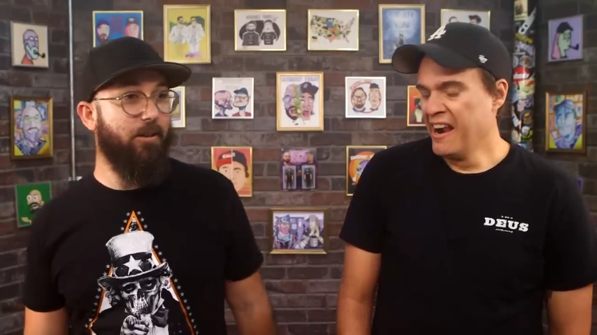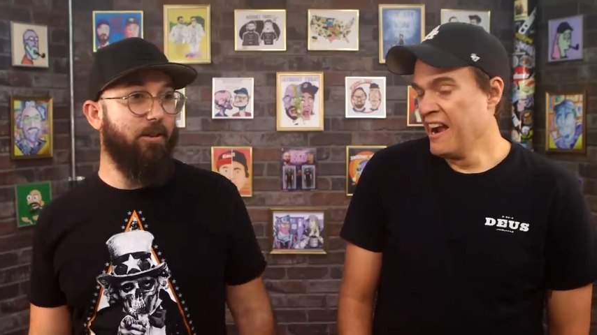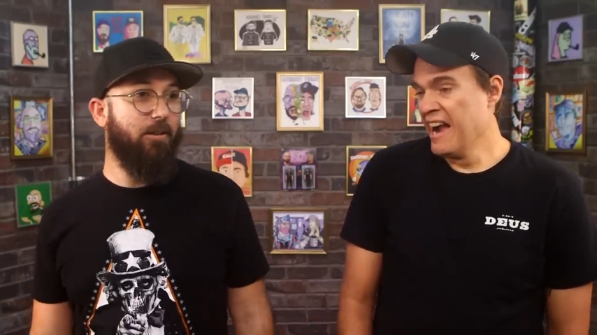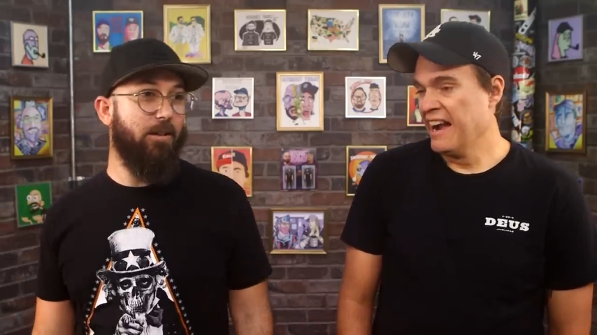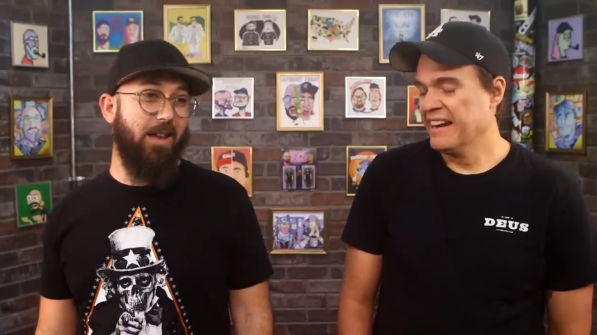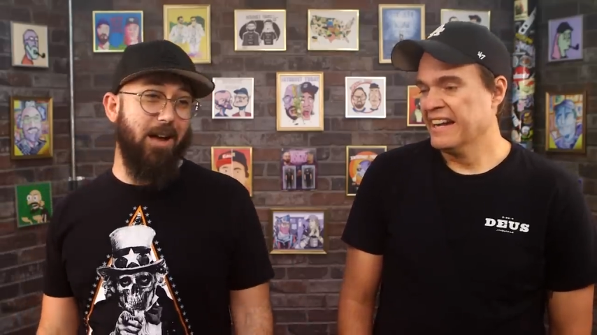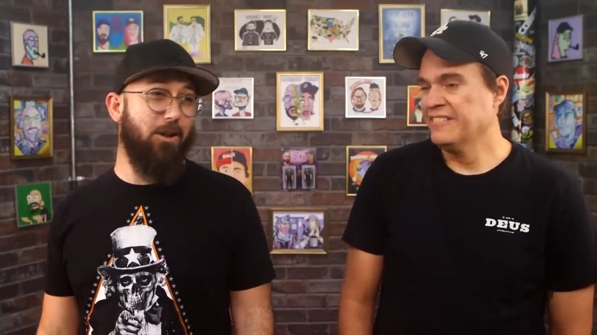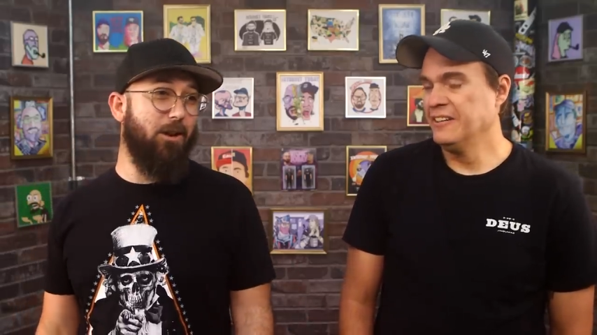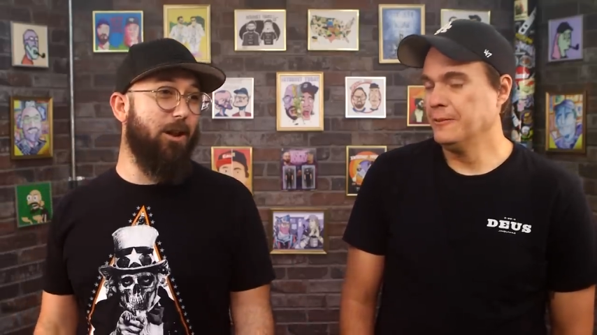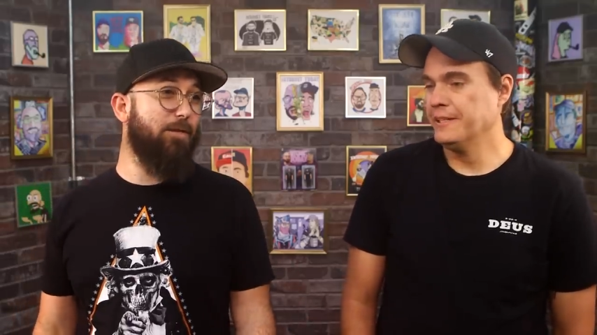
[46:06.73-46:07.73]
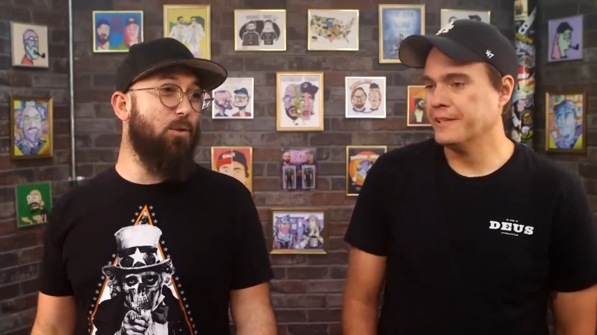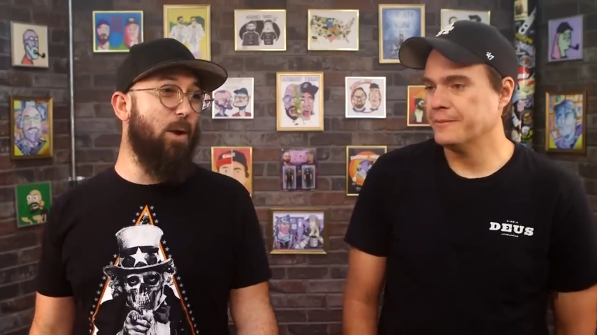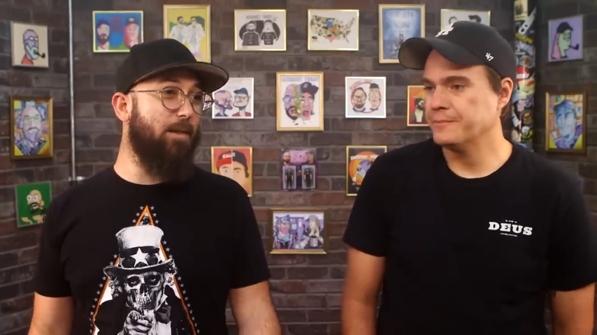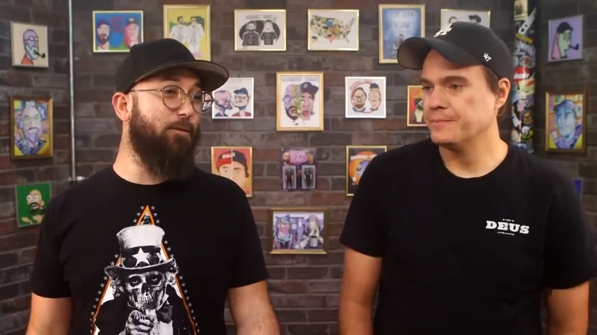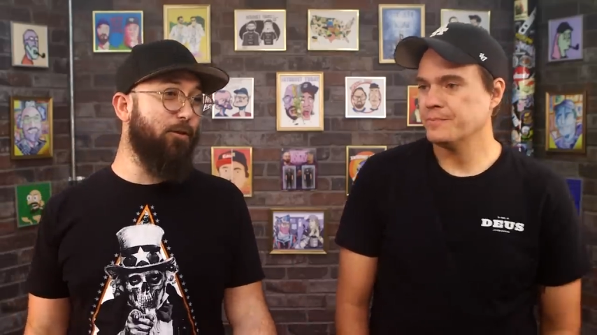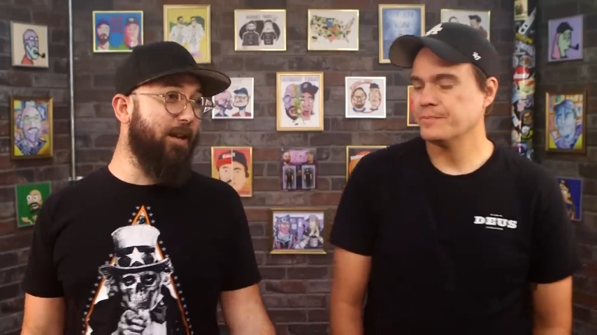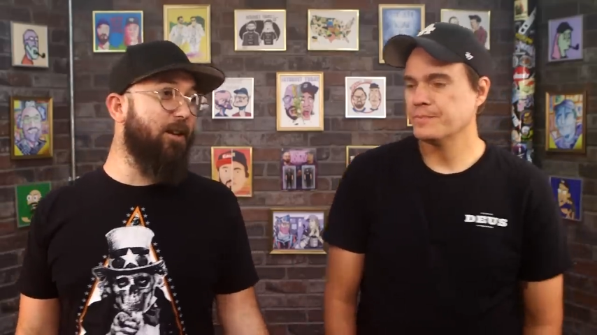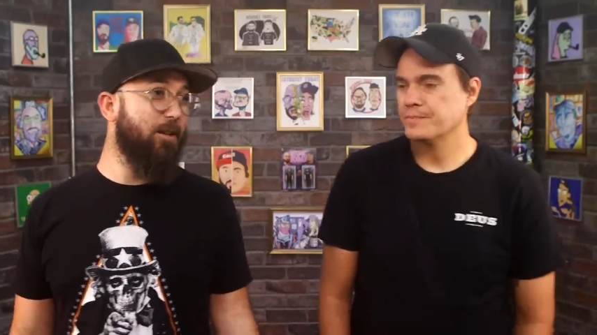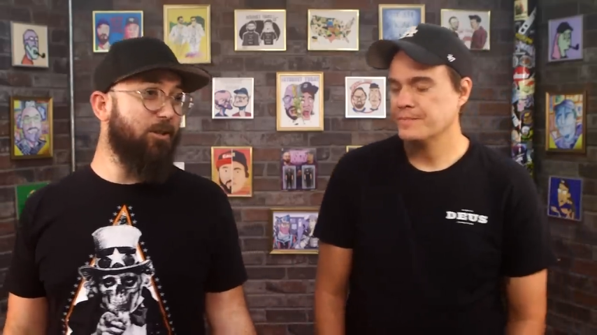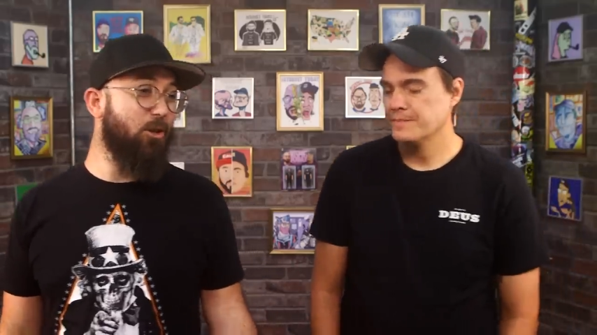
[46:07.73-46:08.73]
Speaker 1: Yeah, not good enough to wait for
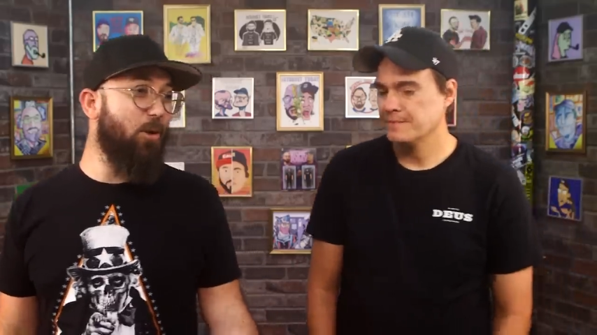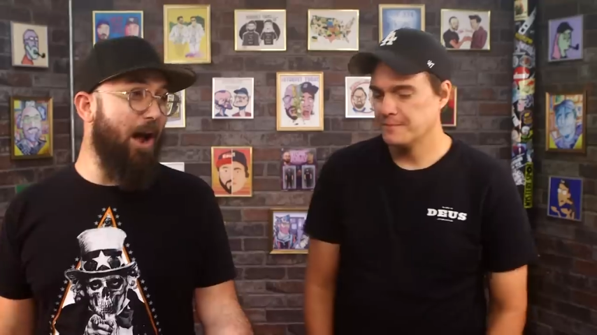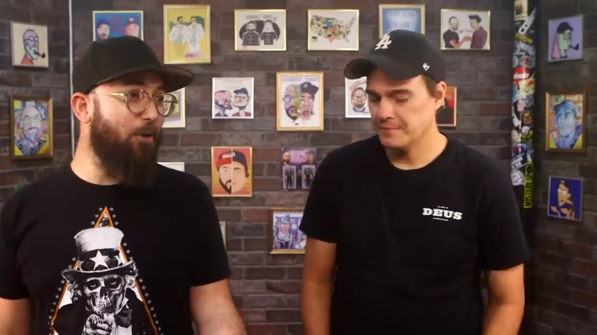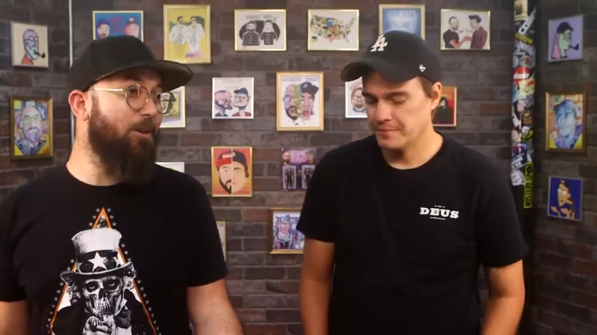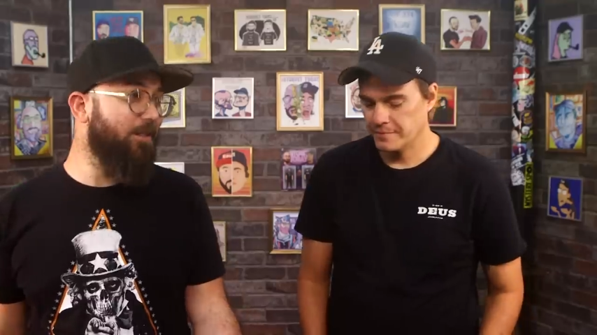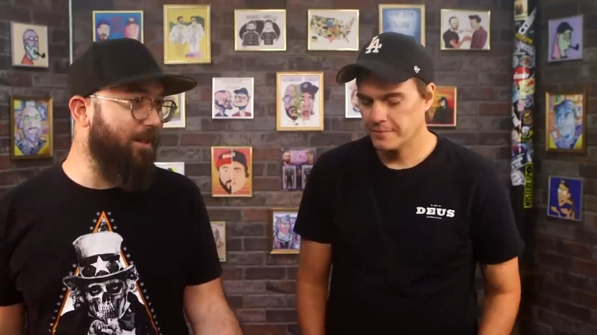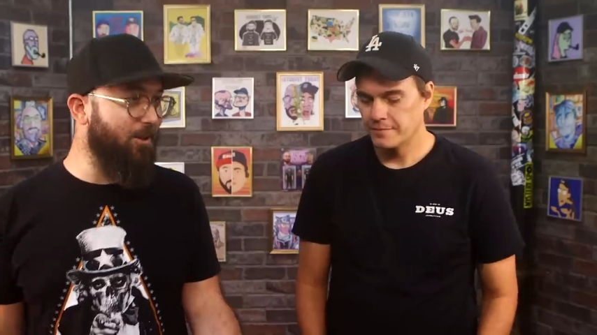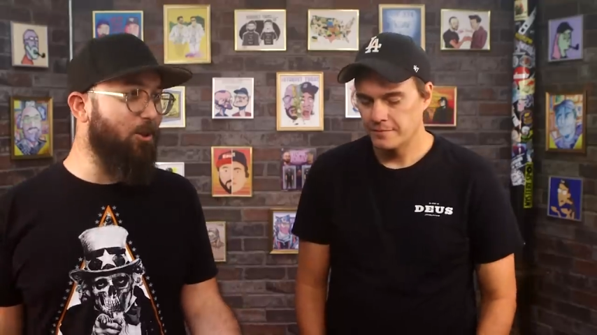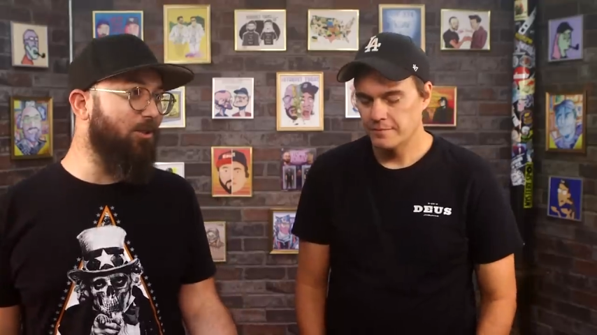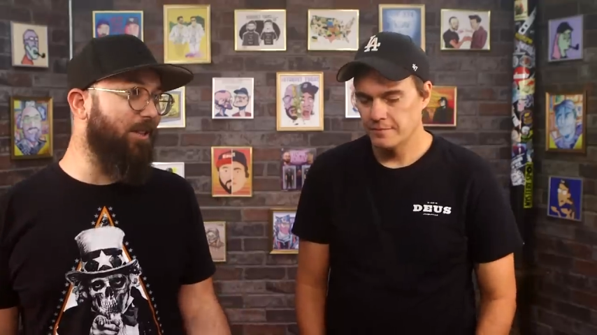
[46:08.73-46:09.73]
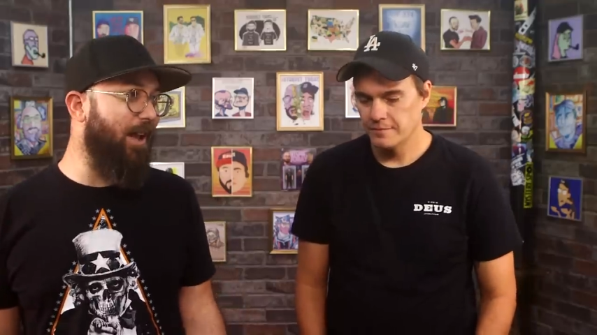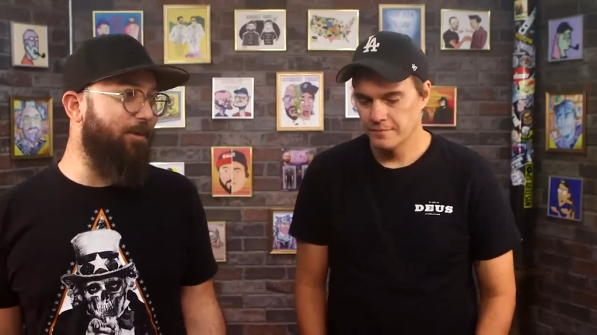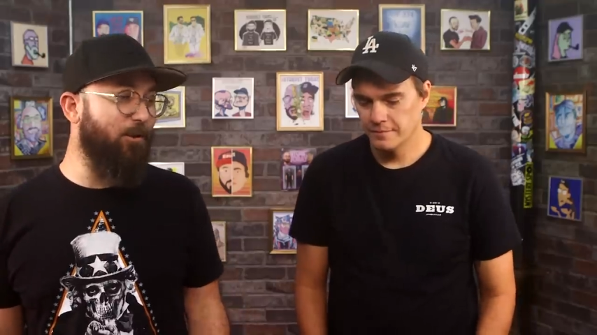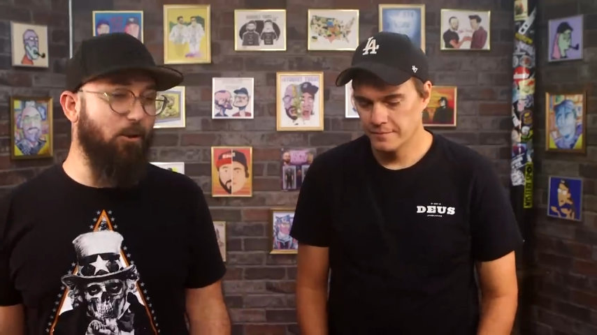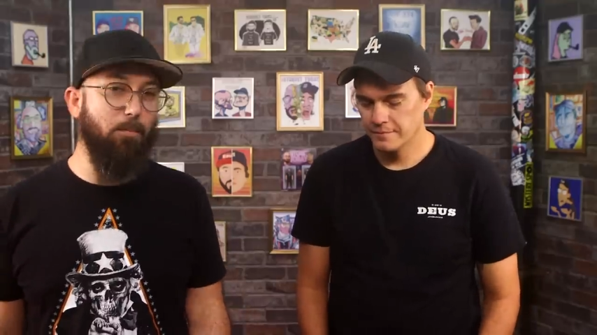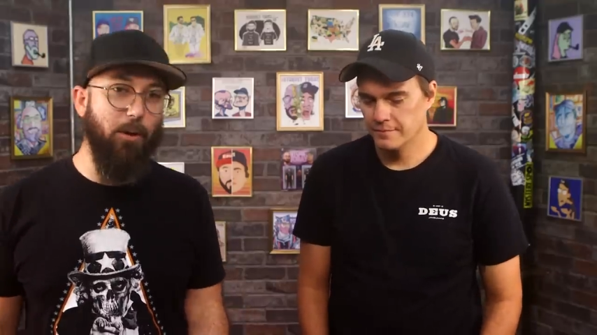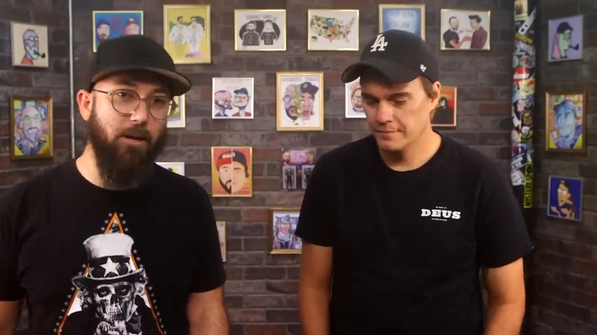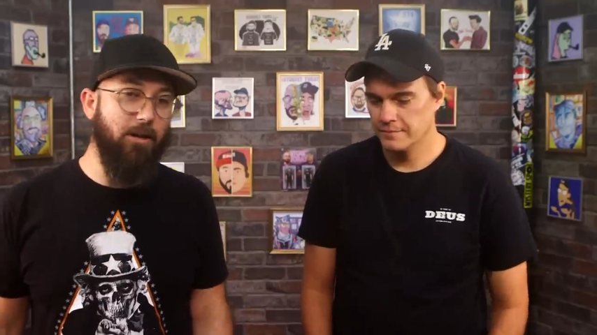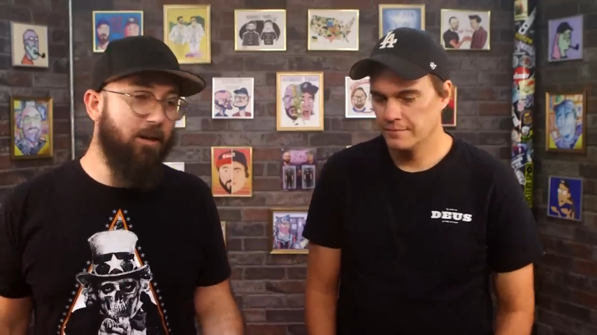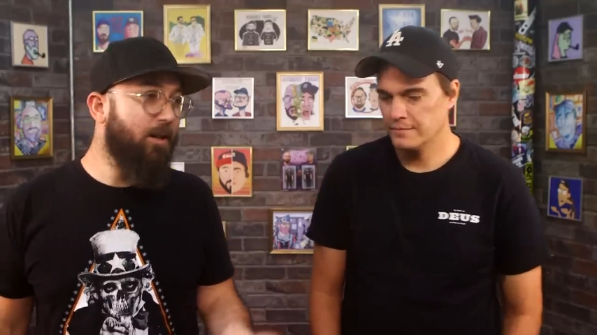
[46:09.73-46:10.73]
like two hours like you used to have to,
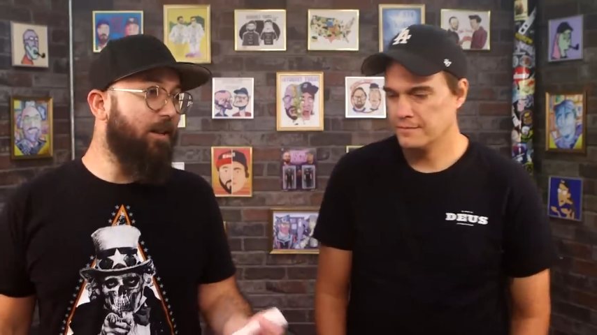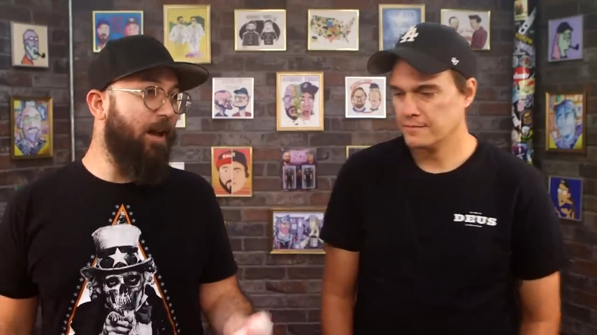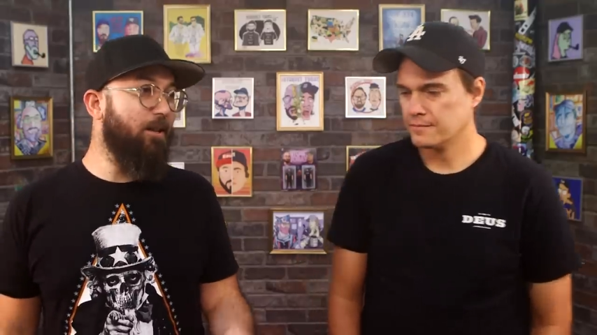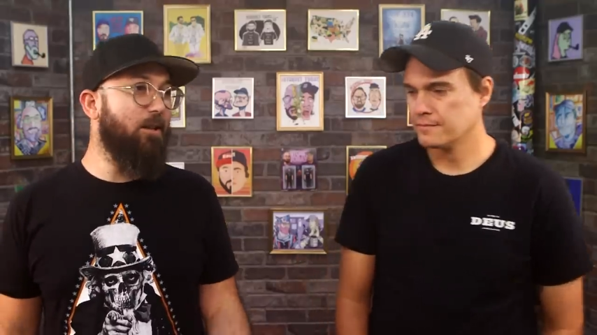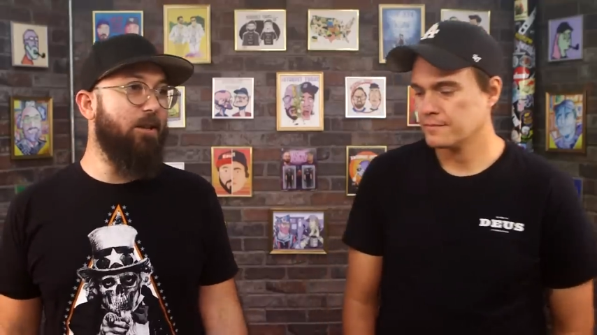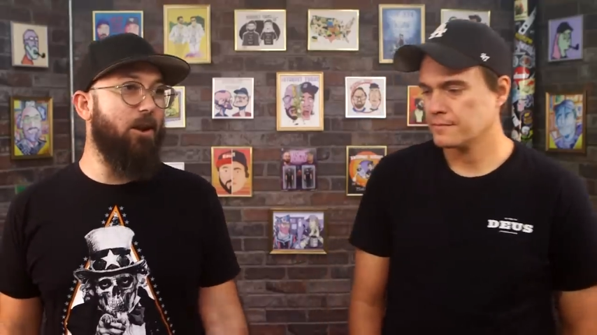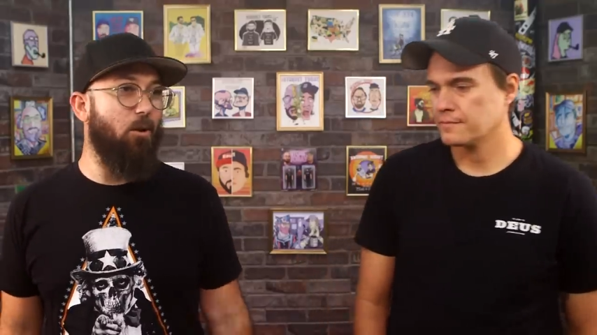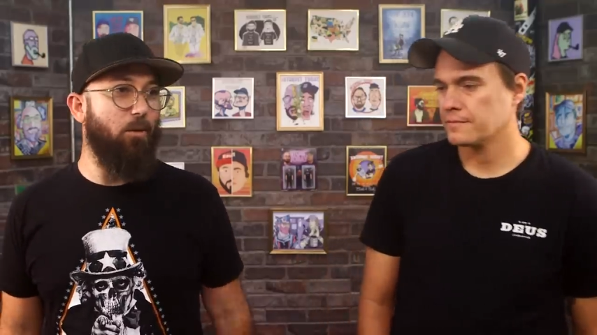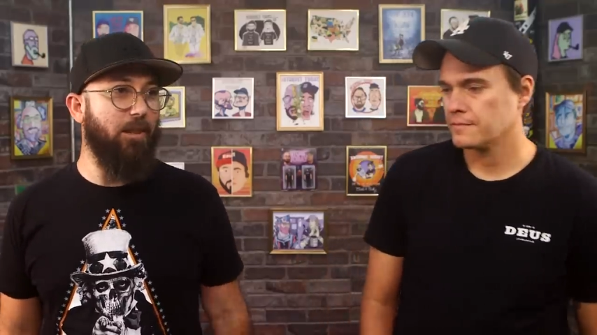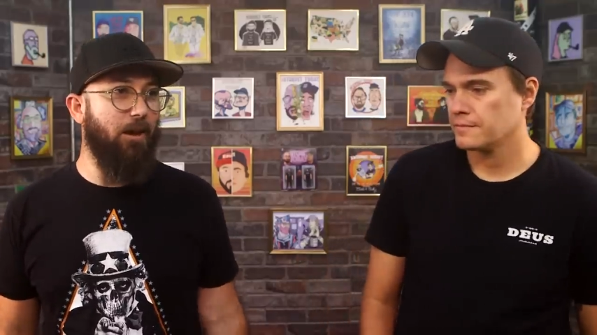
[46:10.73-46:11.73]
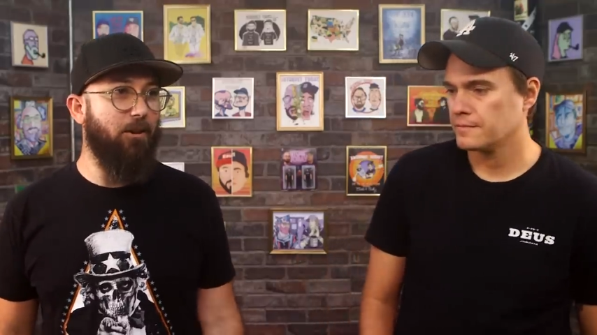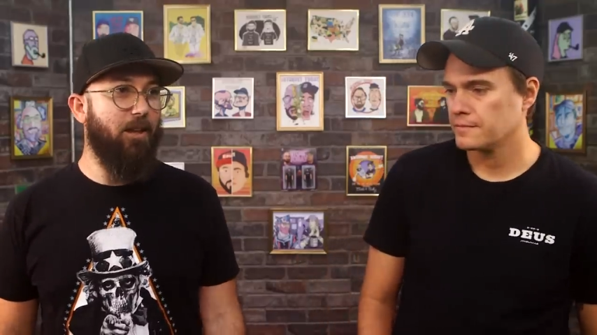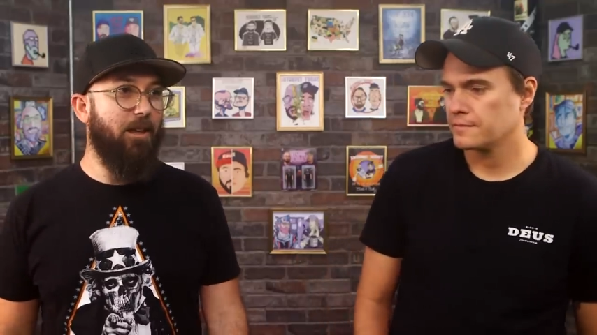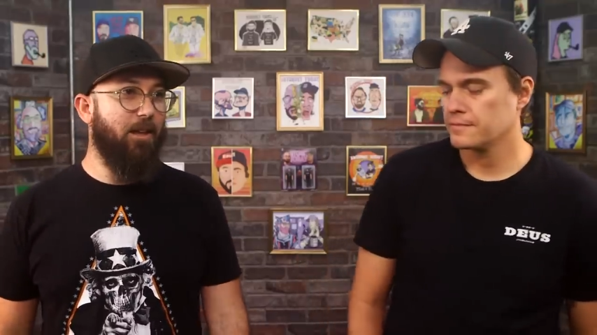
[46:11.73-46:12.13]
but now you can know without